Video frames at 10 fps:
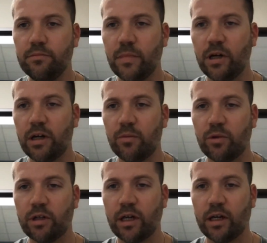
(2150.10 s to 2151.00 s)
All right.
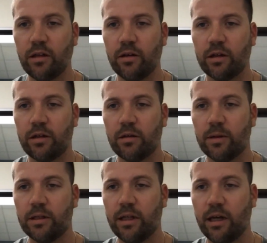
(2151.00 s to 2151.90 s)
More dialogue here
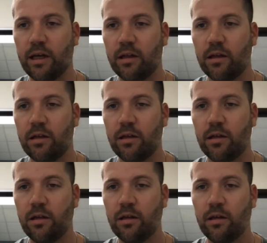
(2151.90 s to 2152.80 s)
about that.
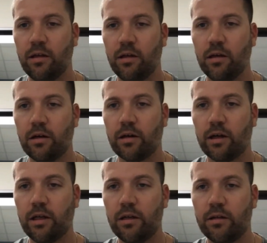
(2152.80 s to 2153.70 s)
All
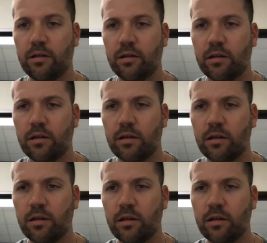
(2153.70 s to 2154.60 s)
right.
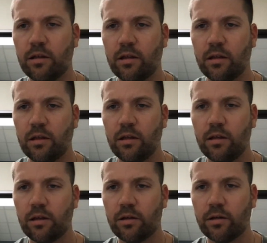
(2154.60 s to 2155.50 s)

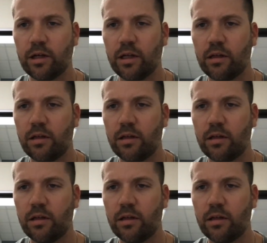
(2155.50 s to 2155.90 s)
All right.